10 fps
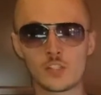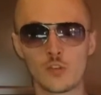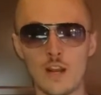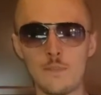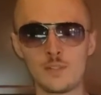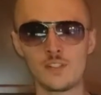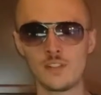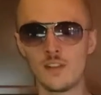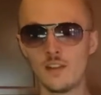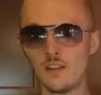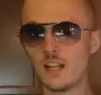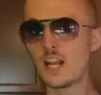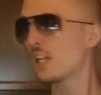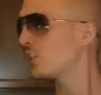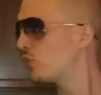scripts. I
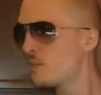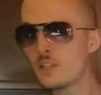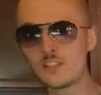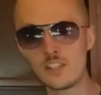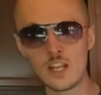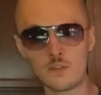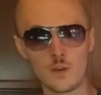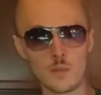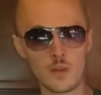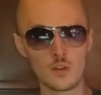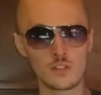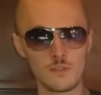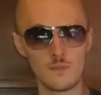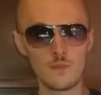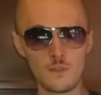got extremely sick from those
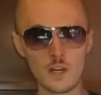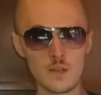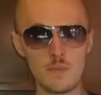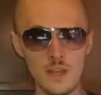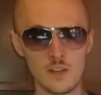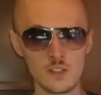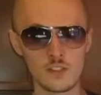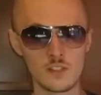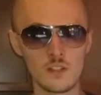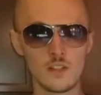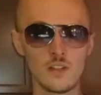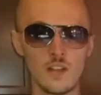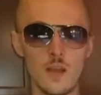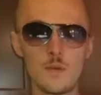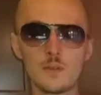fucking pills.
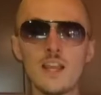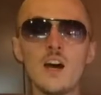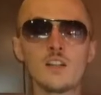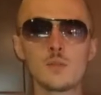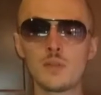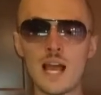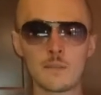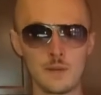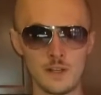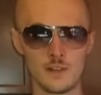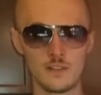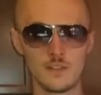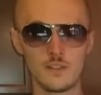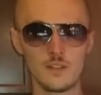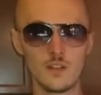I mean, what the hell is a black pill?
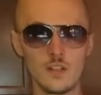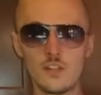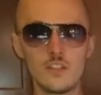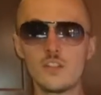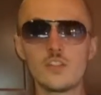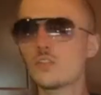There's